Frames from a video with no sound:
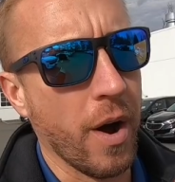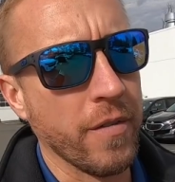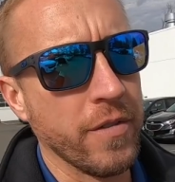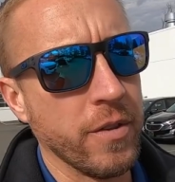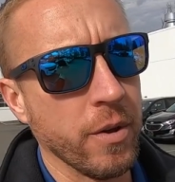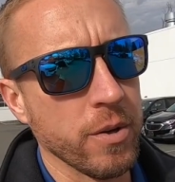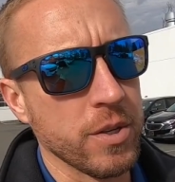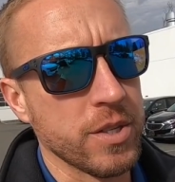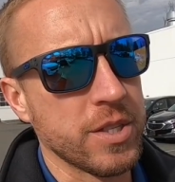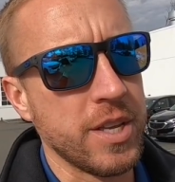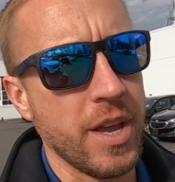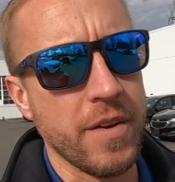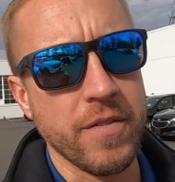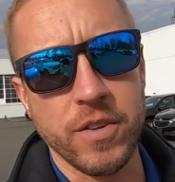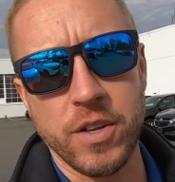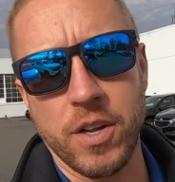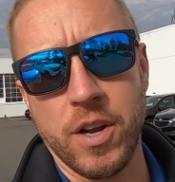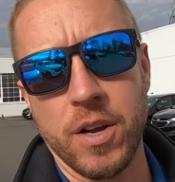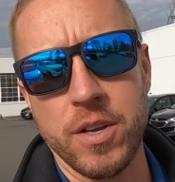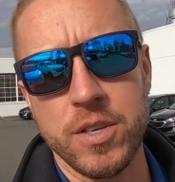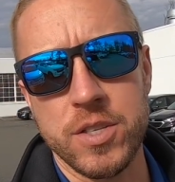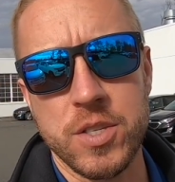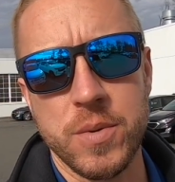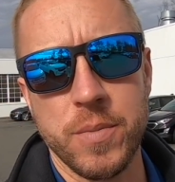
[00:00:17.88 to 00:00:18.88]
Of those seven
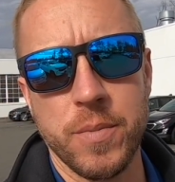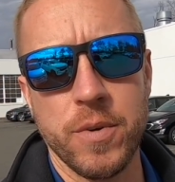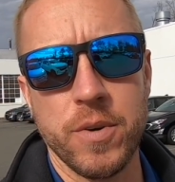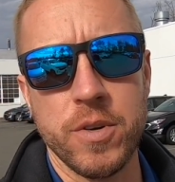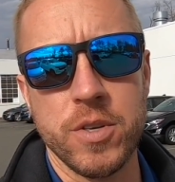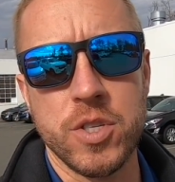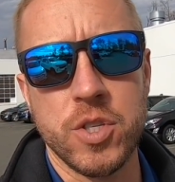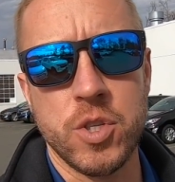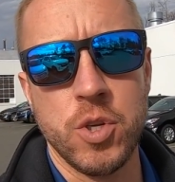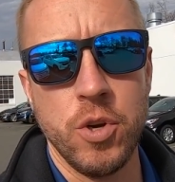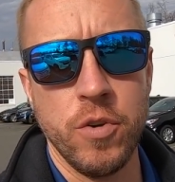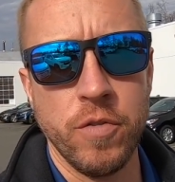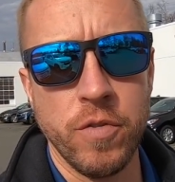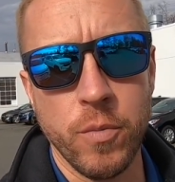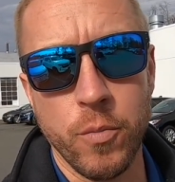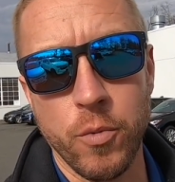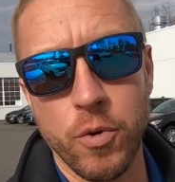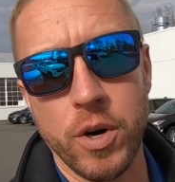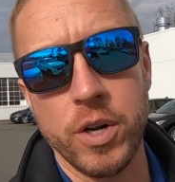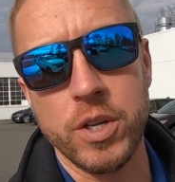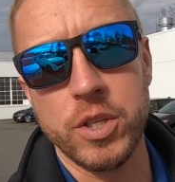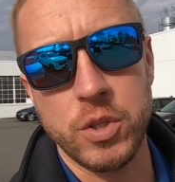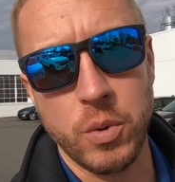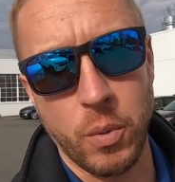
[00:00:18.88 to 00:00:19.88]
customers, two of them
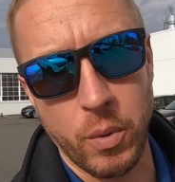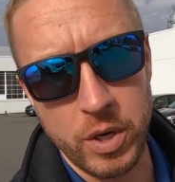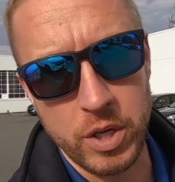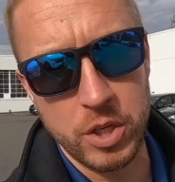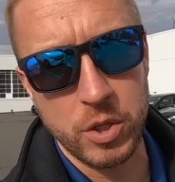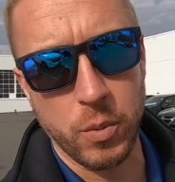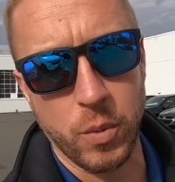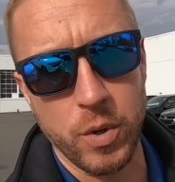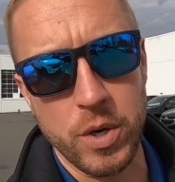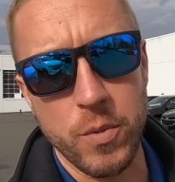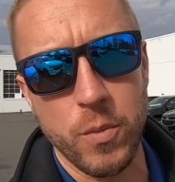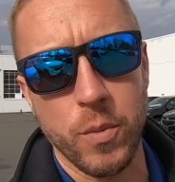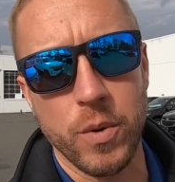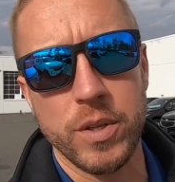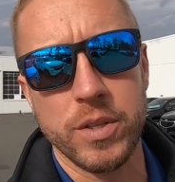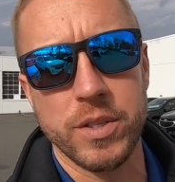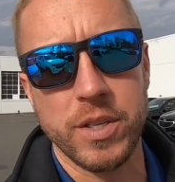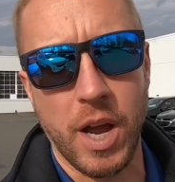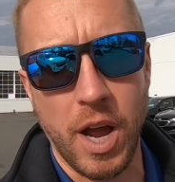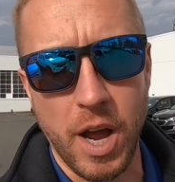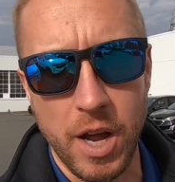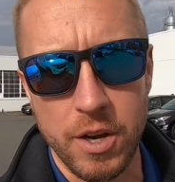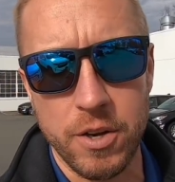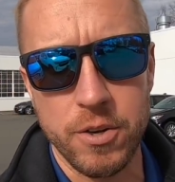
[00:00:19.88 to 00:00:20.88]
were on 2021
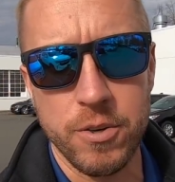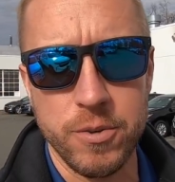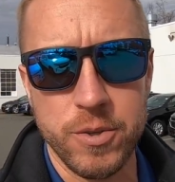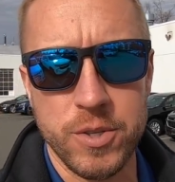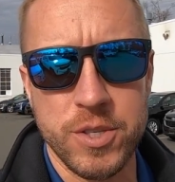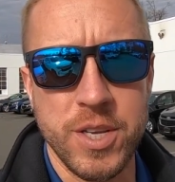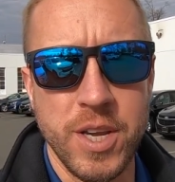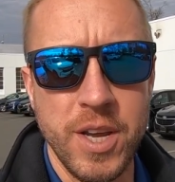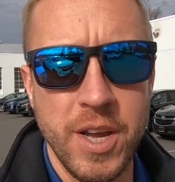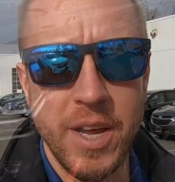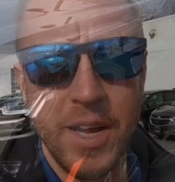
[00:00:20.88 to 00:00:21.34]
Tahoes